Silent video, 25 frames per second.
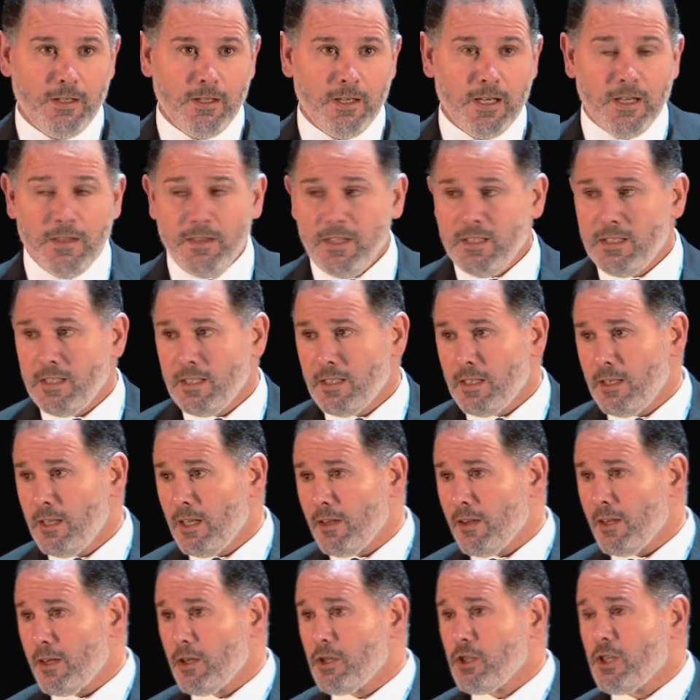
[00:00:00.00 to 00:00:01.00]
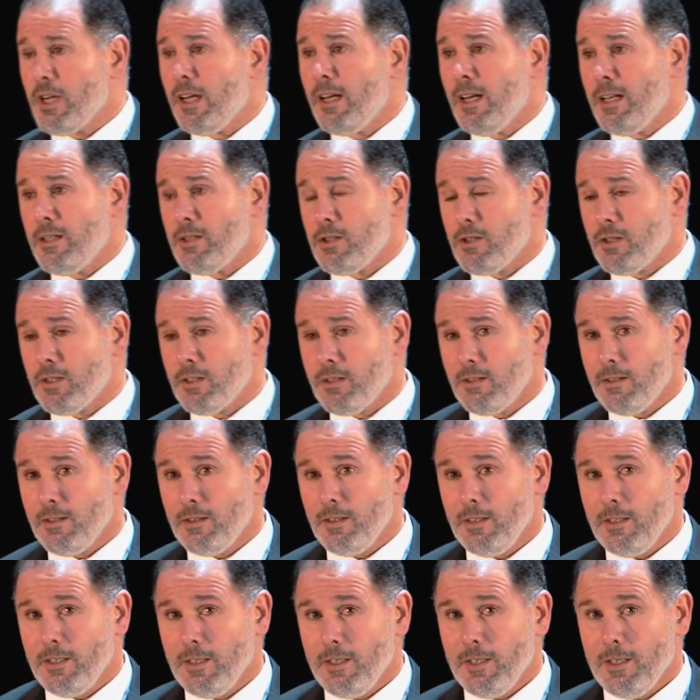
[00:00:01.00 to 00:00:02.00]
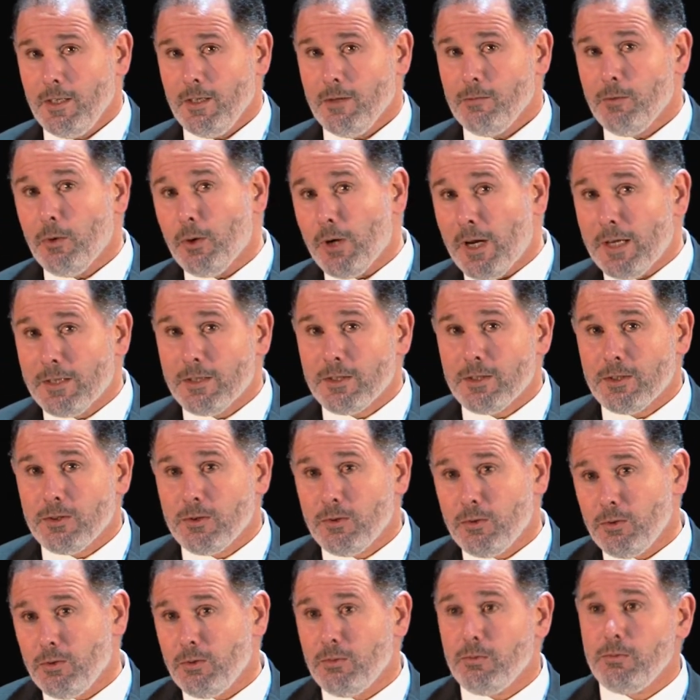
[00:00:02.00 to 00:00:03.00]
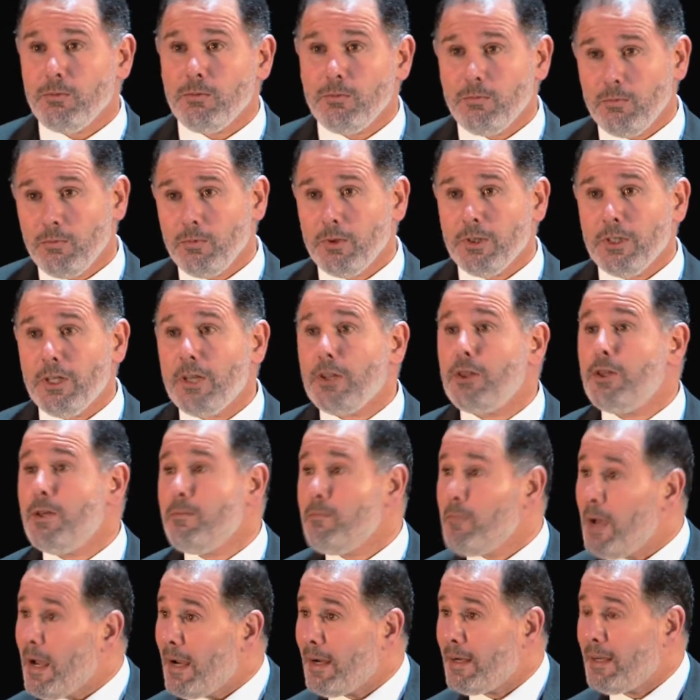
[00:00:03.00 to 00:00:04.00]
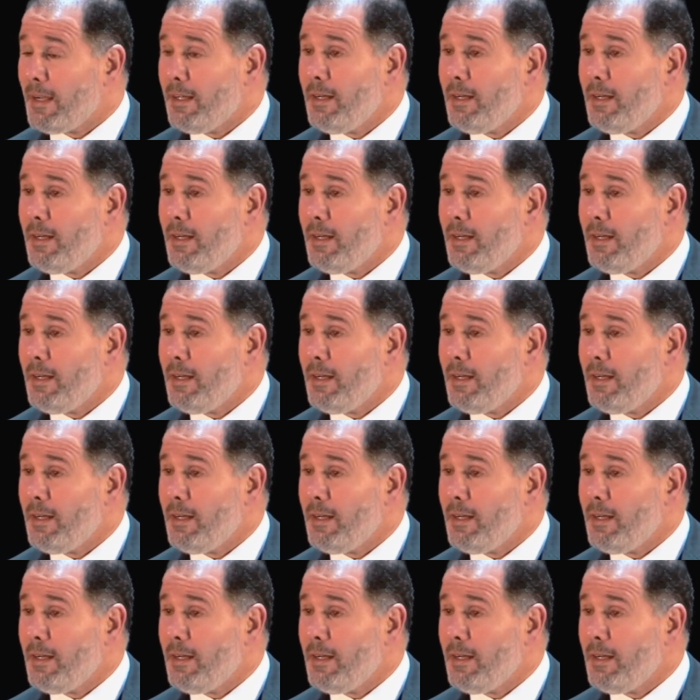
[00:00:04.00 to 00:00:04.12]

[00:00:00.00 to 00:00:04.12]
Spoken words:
And this is another challenge for us to get them back.